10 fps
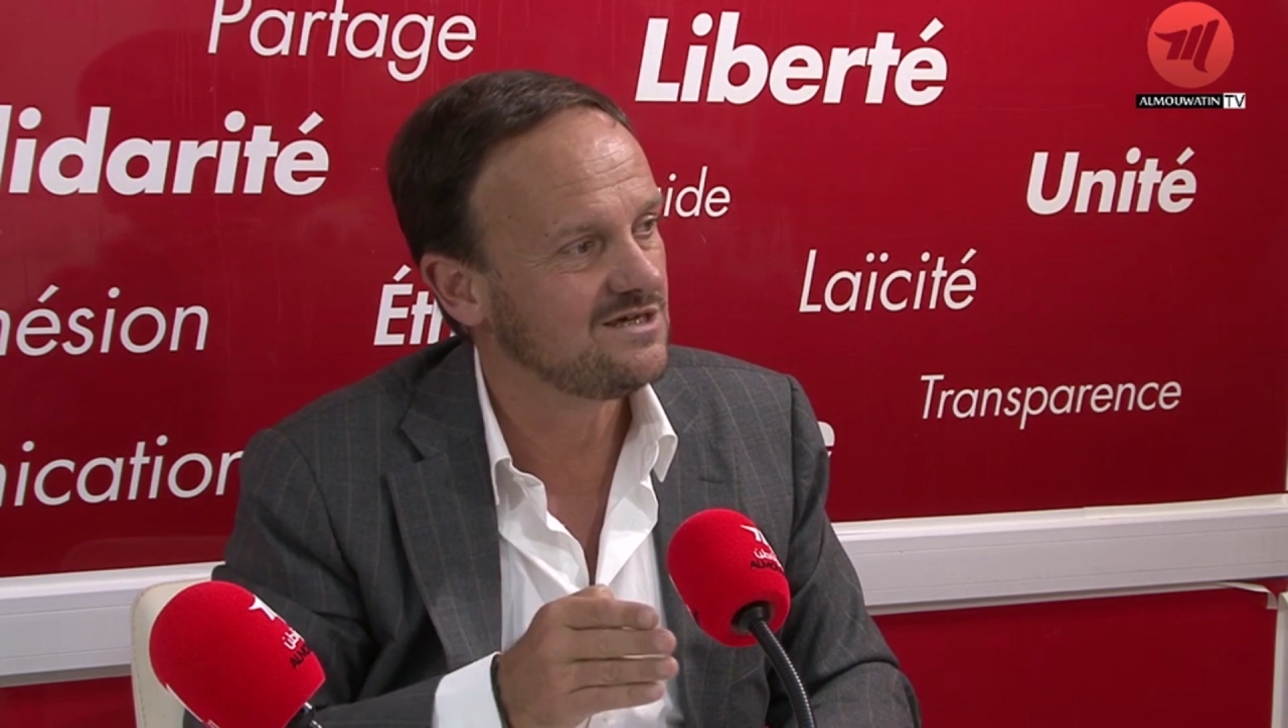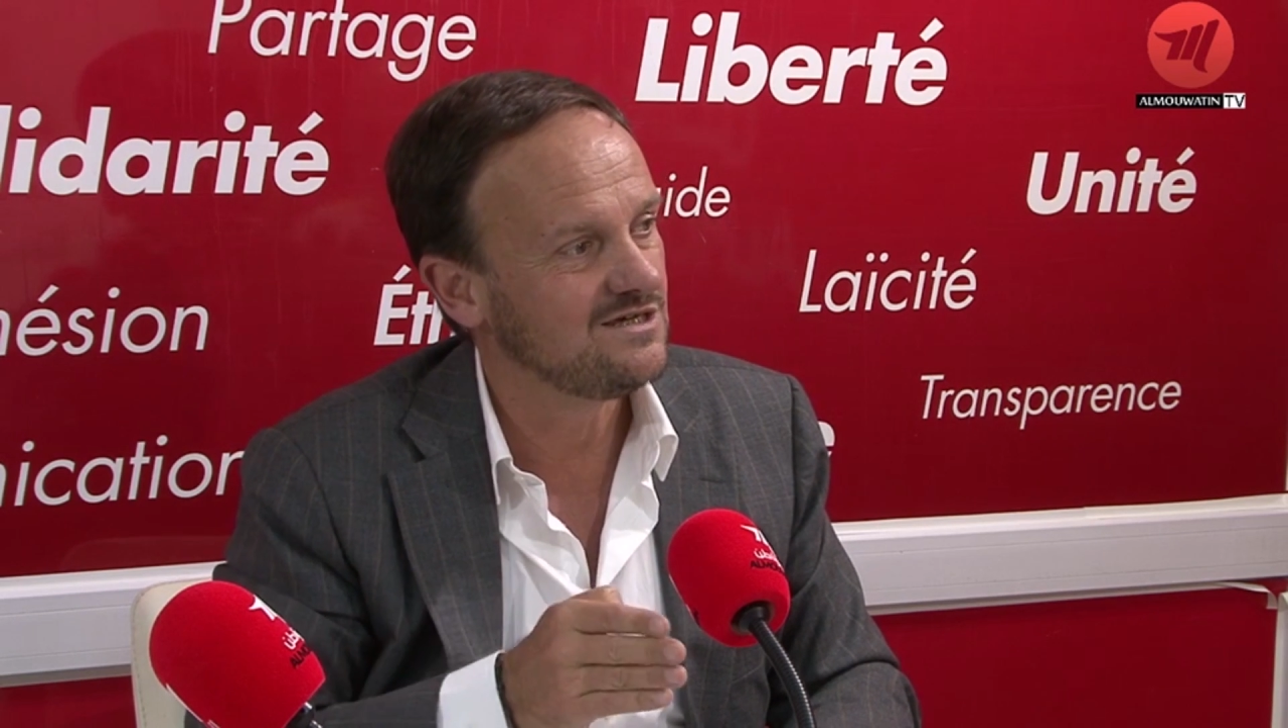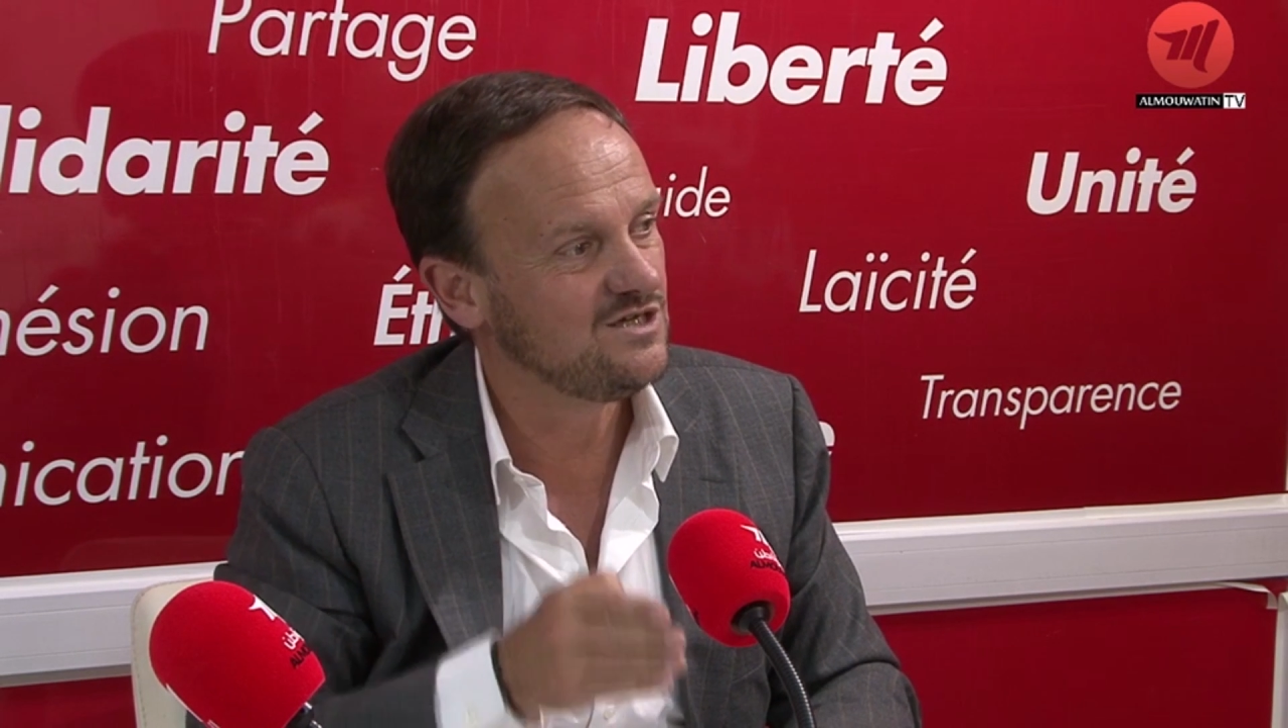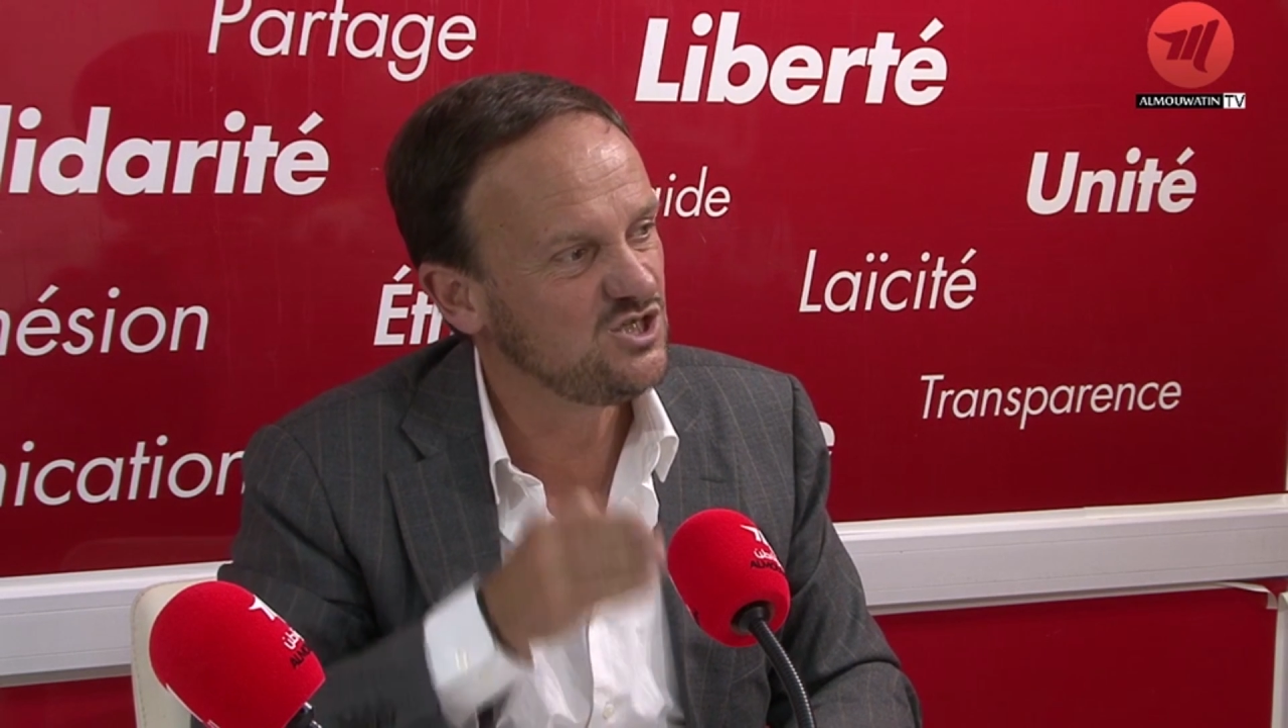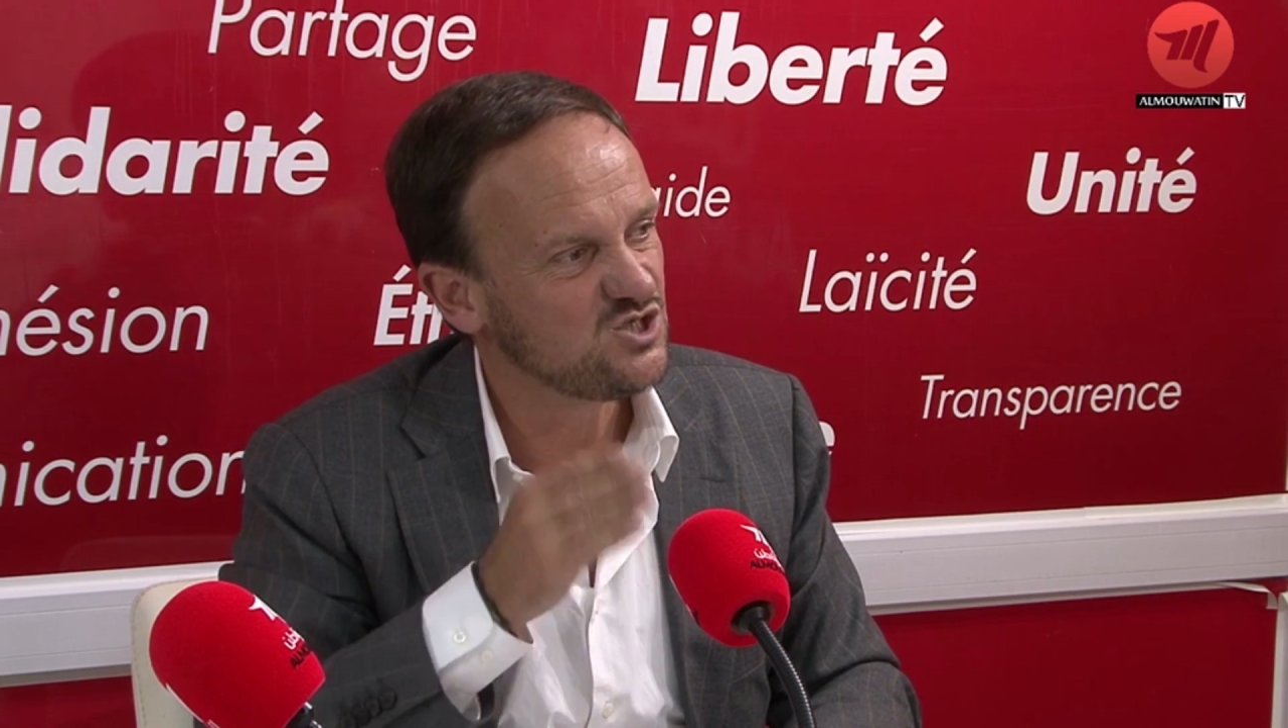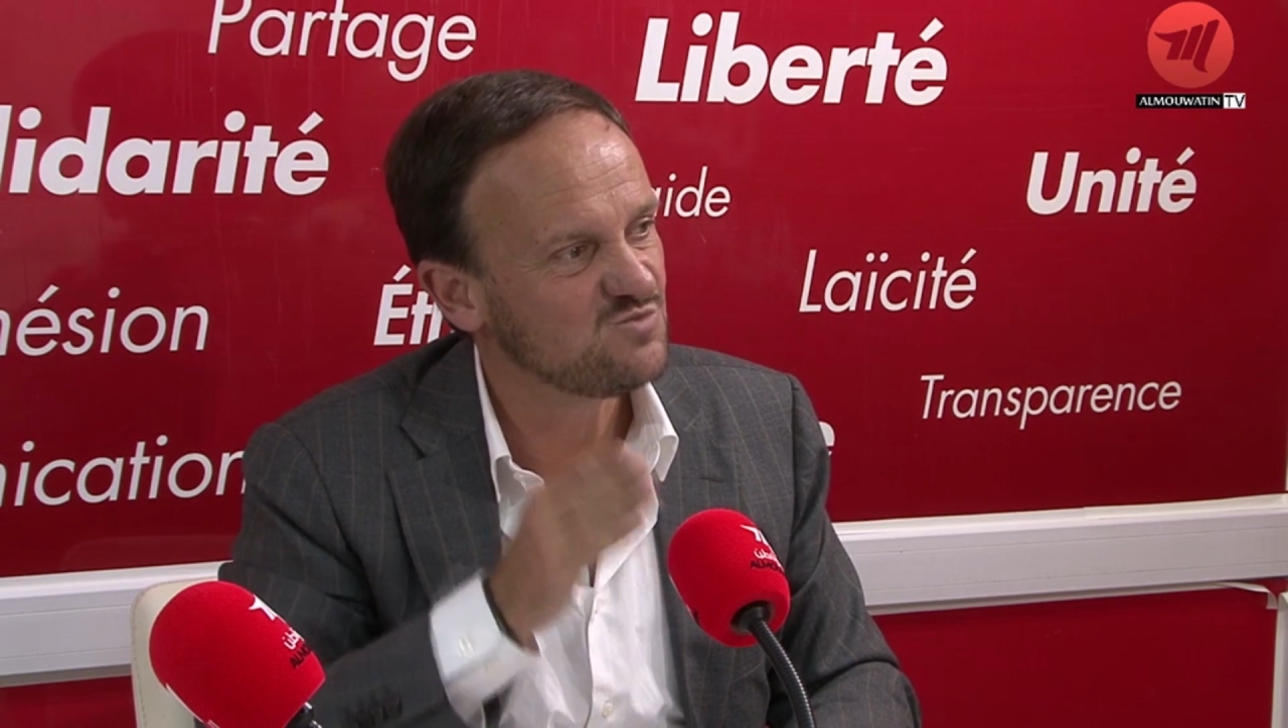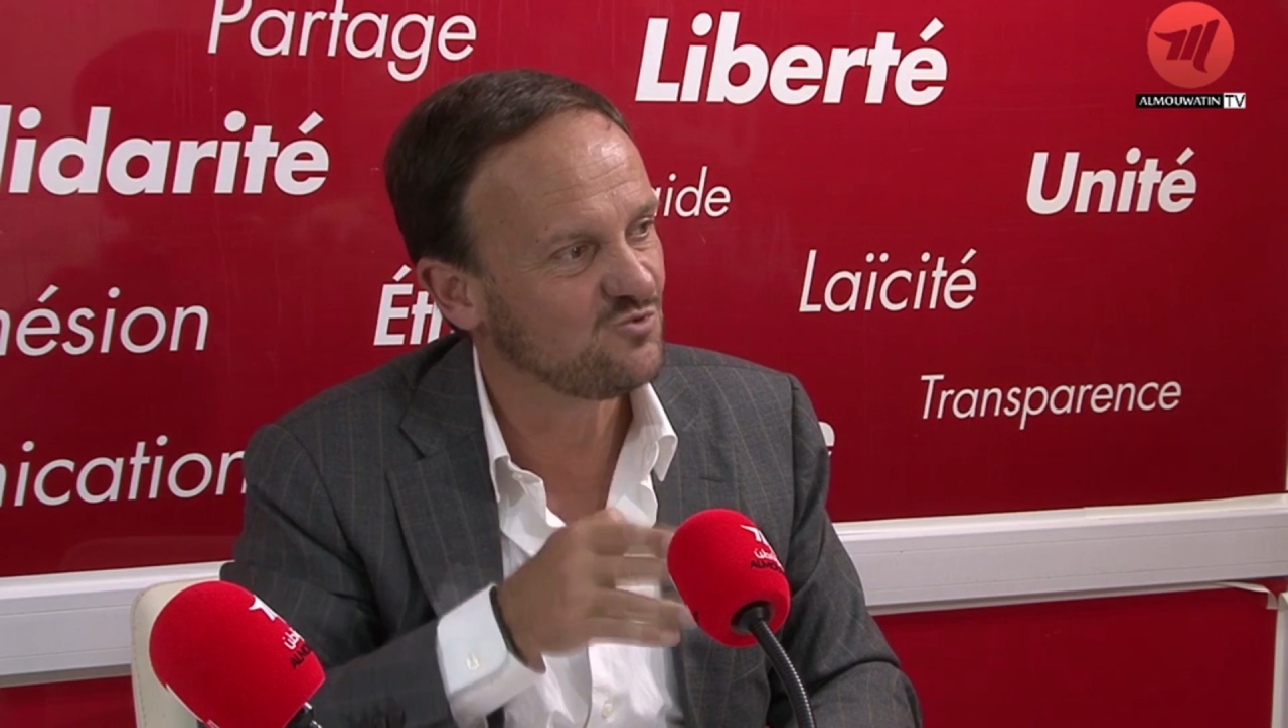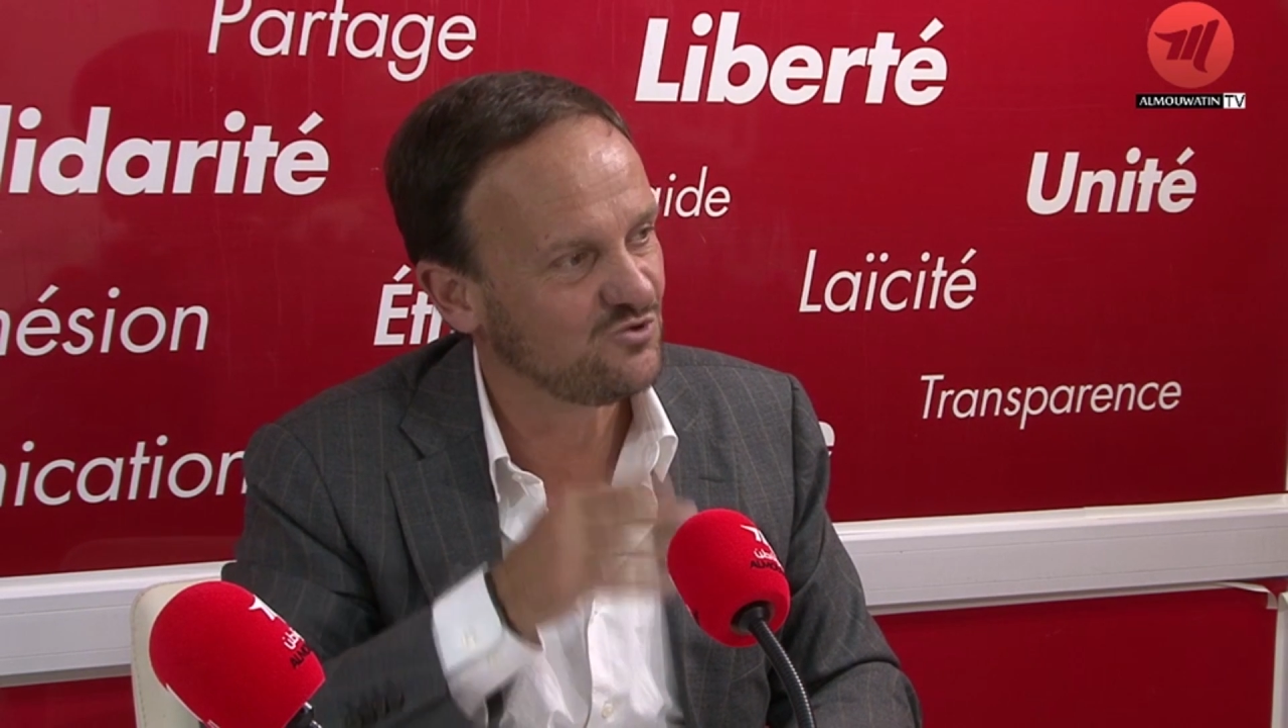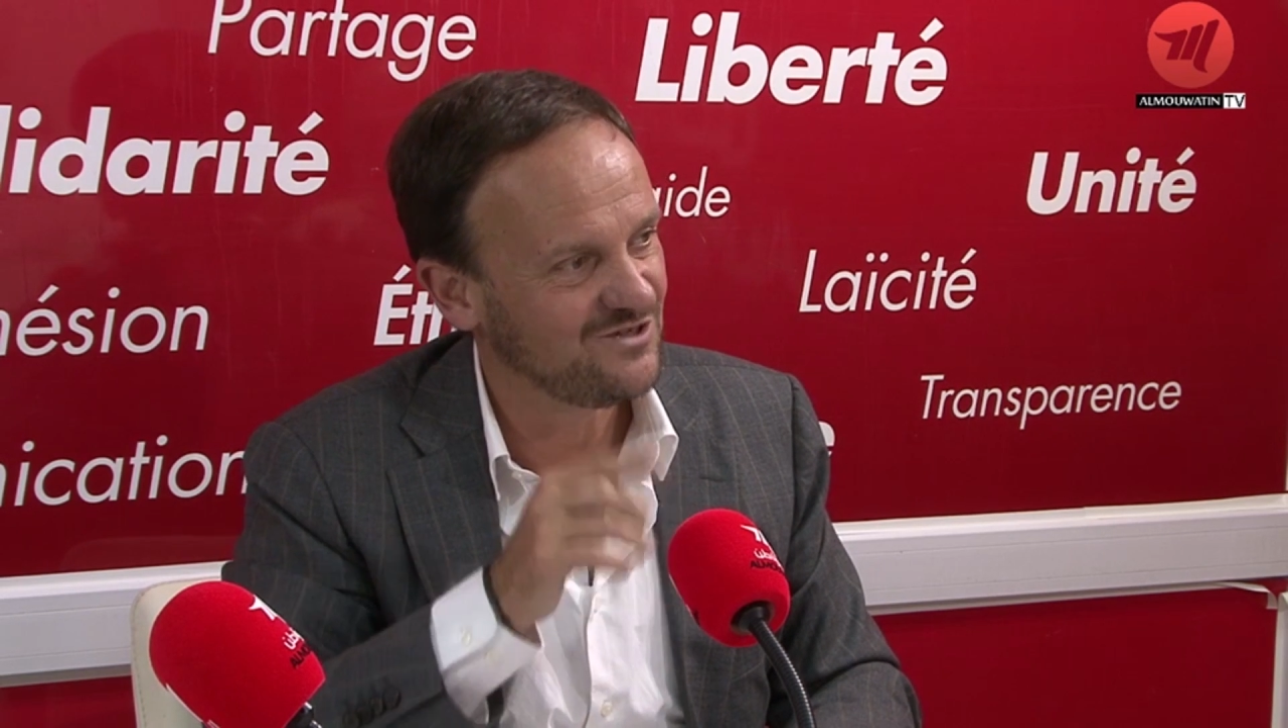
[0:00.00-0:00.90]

each morning.